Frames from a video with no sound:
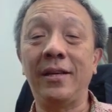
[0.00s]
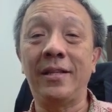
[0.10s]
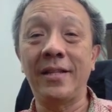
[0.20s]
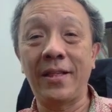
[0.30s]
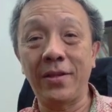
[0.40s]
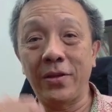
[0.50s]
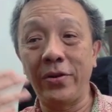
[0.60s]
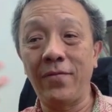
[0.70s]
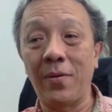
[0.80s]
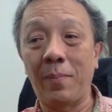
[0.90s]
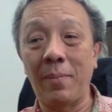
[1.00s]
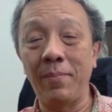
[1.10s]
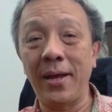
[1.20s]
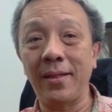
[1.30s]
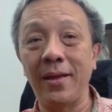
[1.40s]
It's necessary for
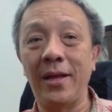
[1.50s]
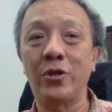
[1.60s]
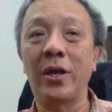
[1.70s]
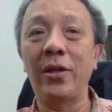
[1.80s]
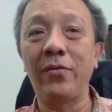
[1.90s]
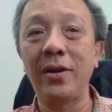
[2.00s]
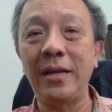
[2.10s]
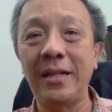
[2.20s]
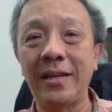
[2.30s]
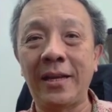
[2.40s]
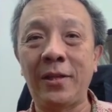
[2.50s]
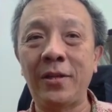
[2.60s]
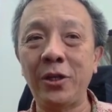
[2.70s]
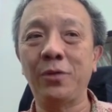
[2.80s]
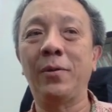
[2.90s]
PubMed and general internet
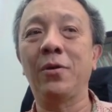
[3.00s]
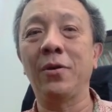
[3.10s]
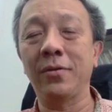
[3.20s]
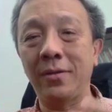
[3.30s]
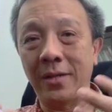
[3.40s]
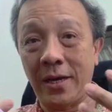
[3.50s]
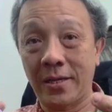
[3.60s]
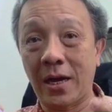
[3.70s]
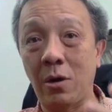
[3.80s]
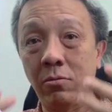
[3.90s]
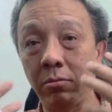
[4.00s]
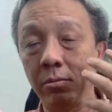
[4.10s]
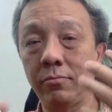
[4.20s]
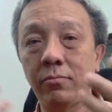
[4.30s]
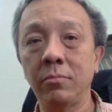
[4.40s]
search because that is how
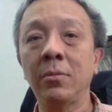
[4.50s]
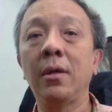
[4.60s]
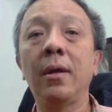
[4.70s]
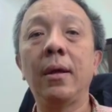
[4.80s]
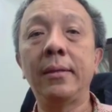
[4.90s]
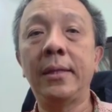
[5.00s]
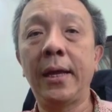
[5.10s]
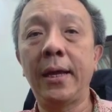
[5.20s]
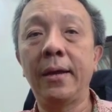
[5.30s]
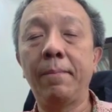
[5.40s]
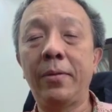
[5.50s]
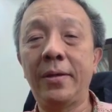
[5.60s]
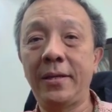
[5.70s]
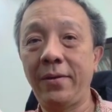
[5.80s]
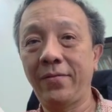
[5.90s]
they
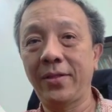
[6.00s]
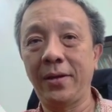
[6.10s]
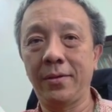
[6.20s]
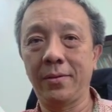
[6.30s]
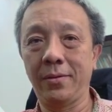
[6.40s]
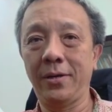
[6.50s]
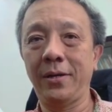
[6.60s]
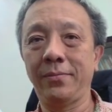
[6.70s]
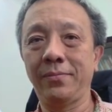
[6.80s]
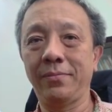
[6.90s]
perceive things. Alright.